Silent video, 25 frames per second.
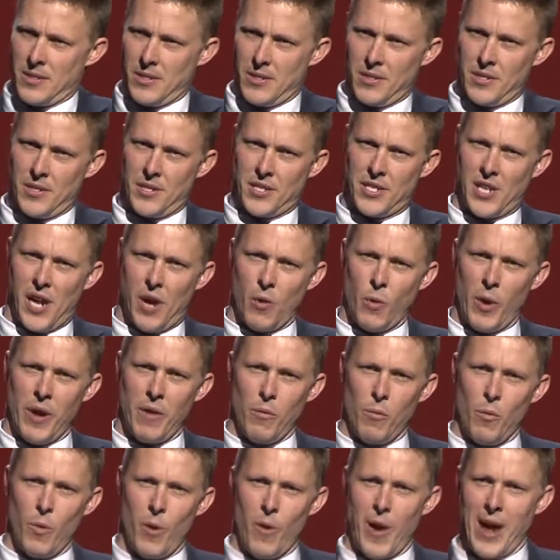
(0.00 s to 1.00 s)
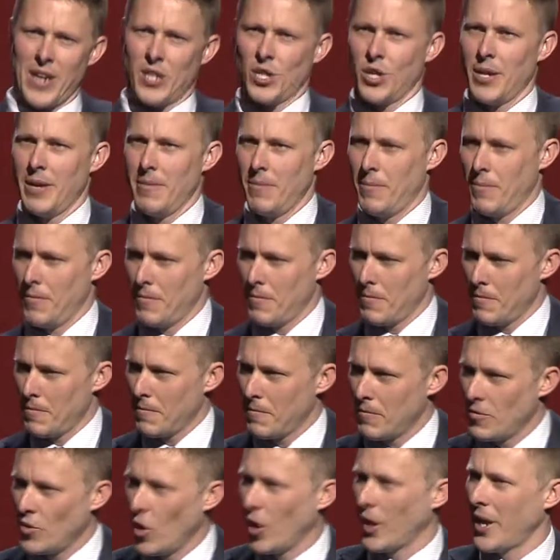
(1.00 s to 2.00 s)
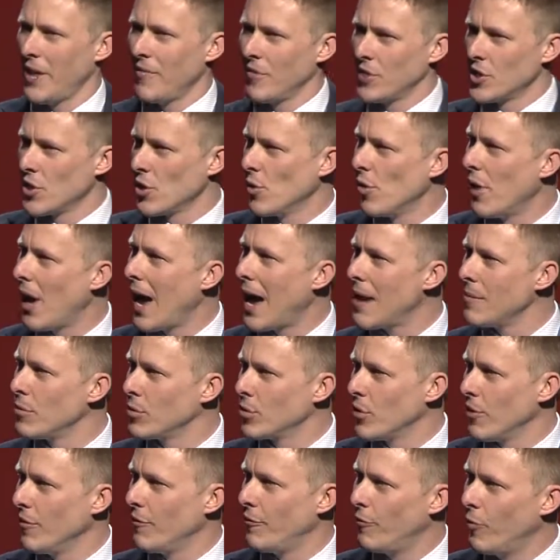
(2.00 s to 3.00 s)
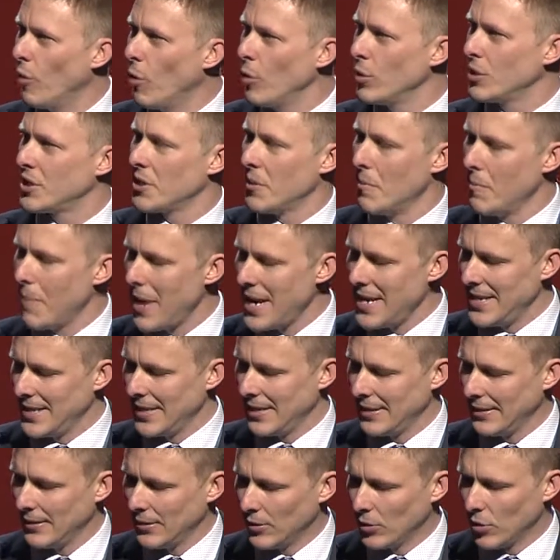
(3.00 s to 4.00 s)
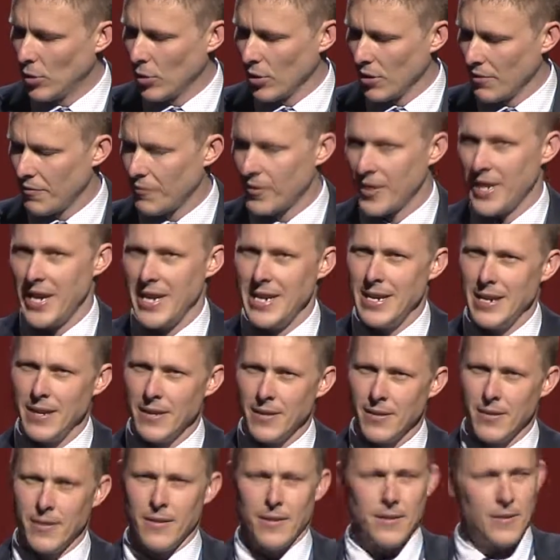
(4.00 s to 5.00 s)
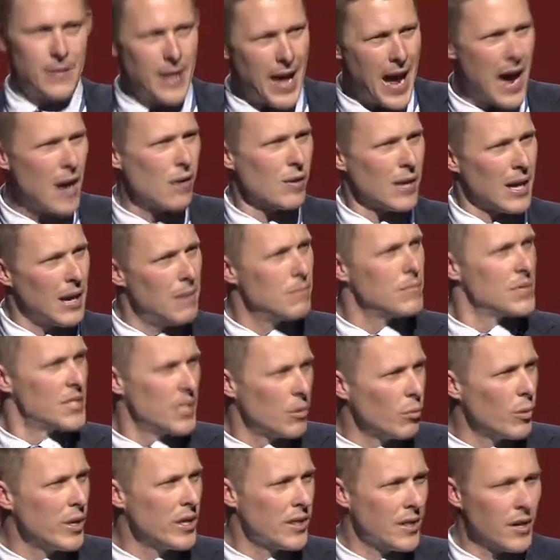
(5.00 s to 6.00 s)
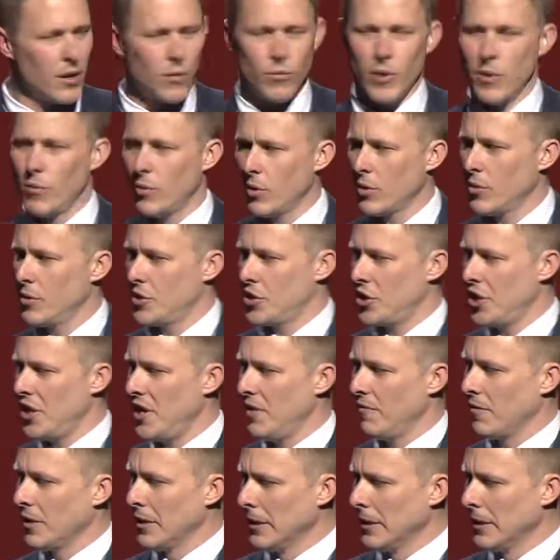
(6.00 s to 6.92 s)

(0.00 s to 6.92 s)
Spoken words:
So we're actually not even able to afford to meet all of the outcomes that we think we want to achieve.